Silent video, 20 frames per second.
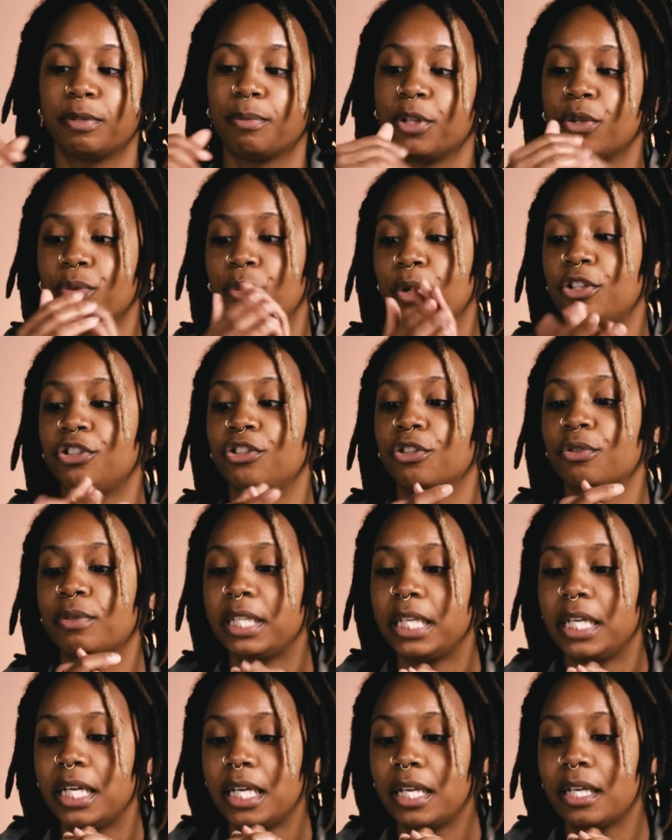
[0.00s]
But the ones you'll
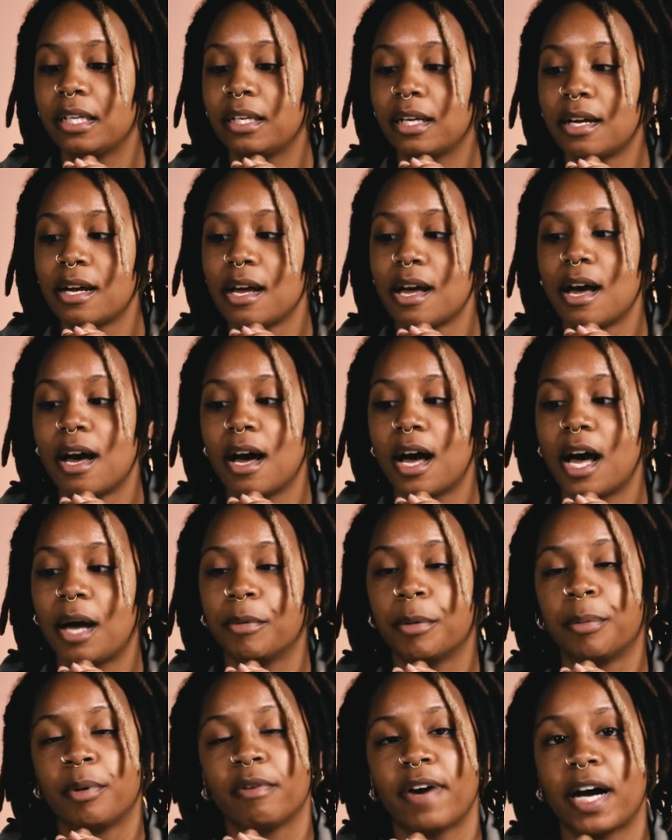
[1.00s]
need
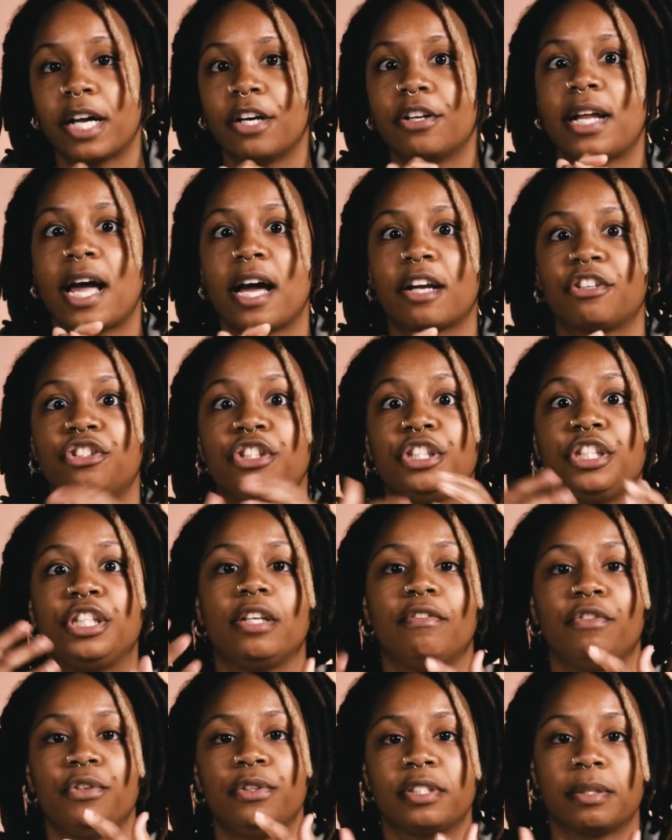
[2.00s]
a provider to actually
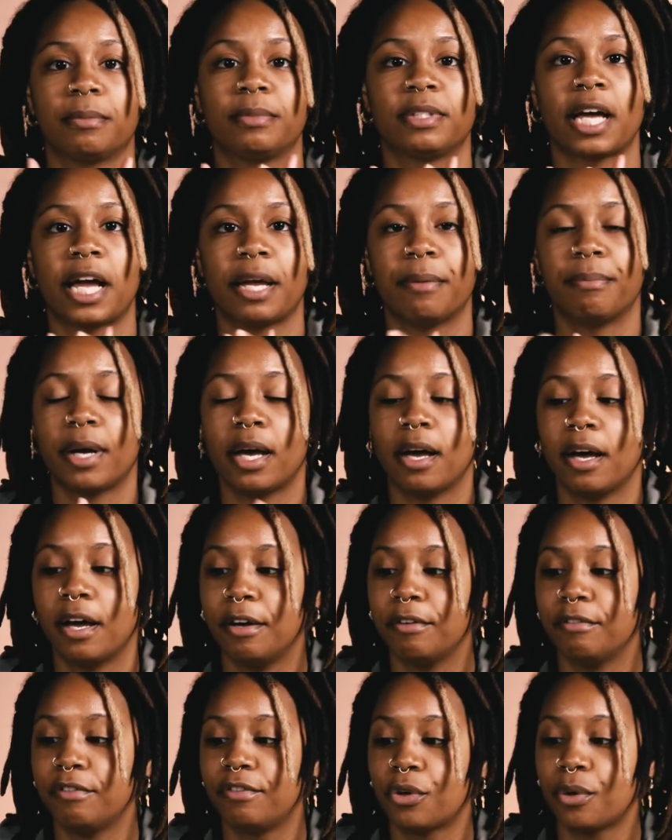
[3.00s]
give you some type
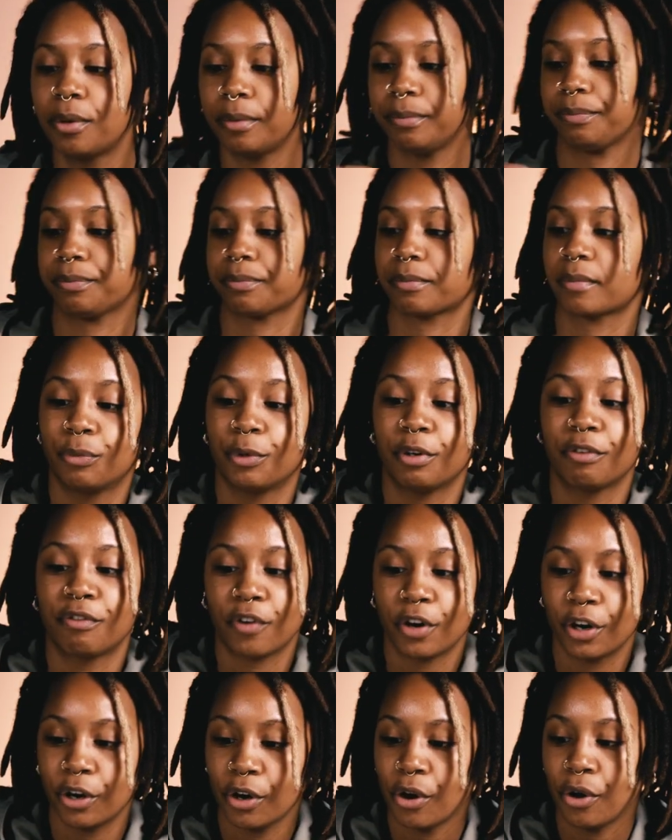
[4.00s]
of
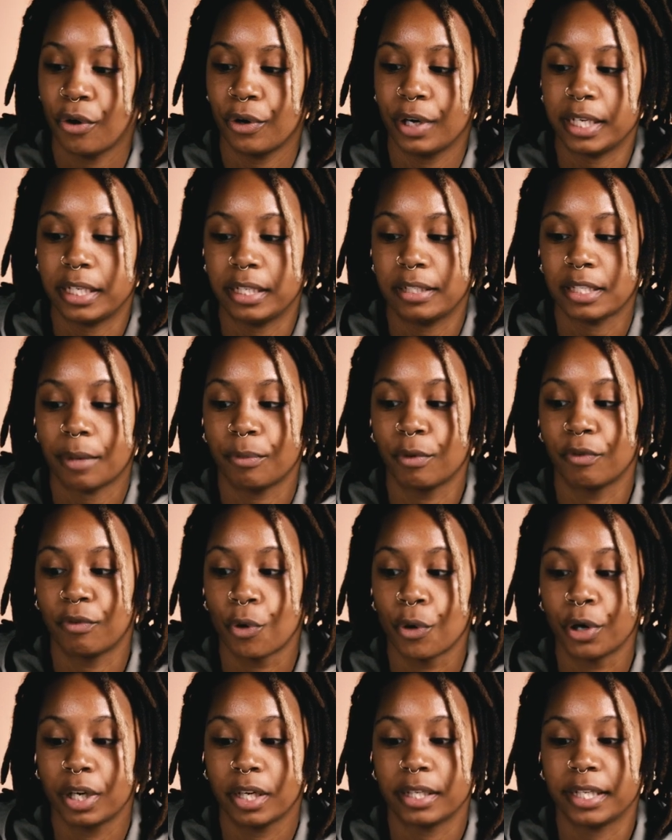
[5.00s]
referral or any type of
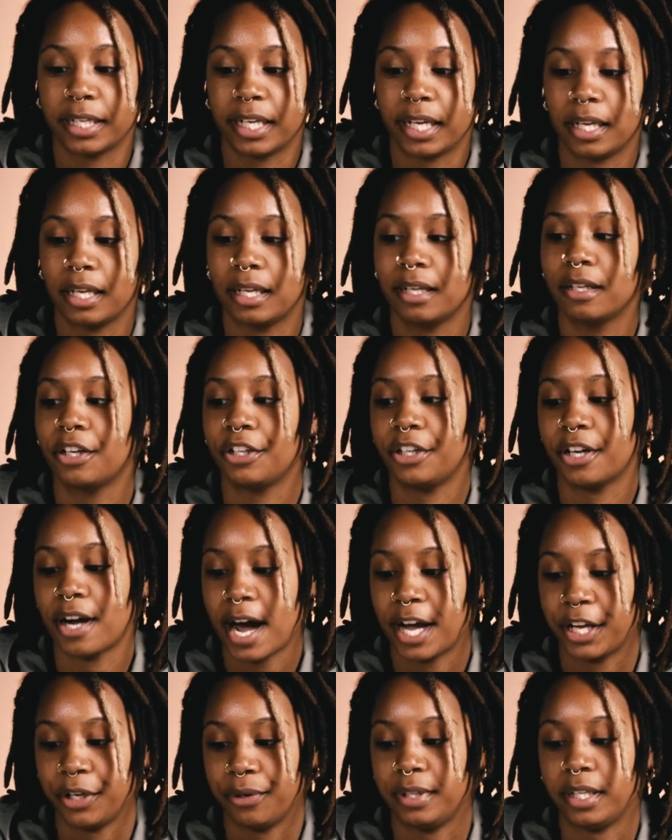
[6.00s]
order to get it are your
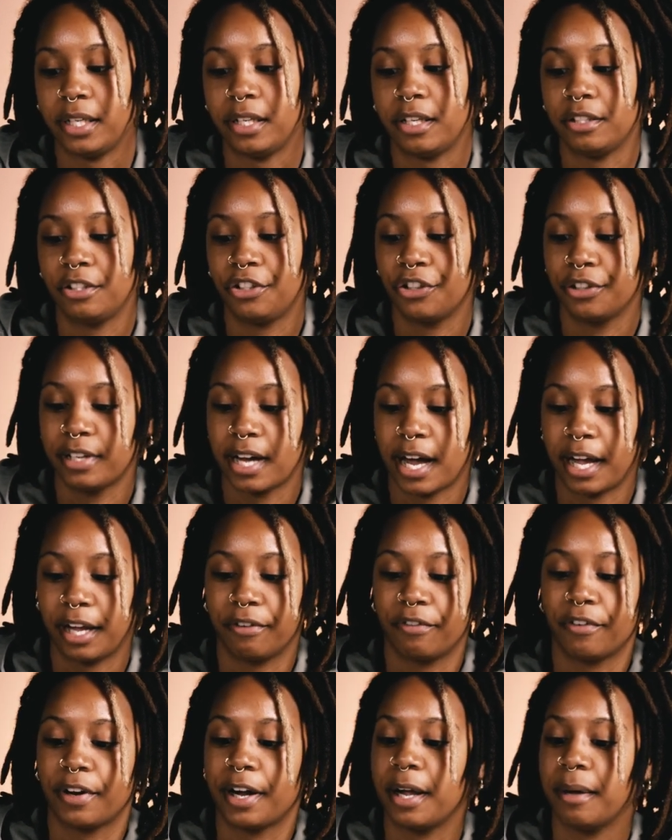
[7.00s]
IUDs, your
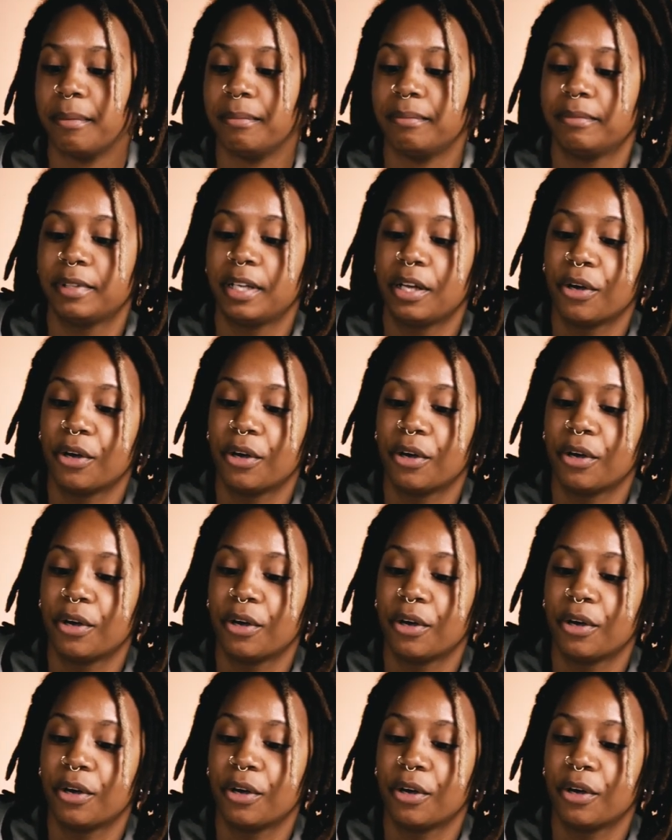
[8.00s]
diaphragm,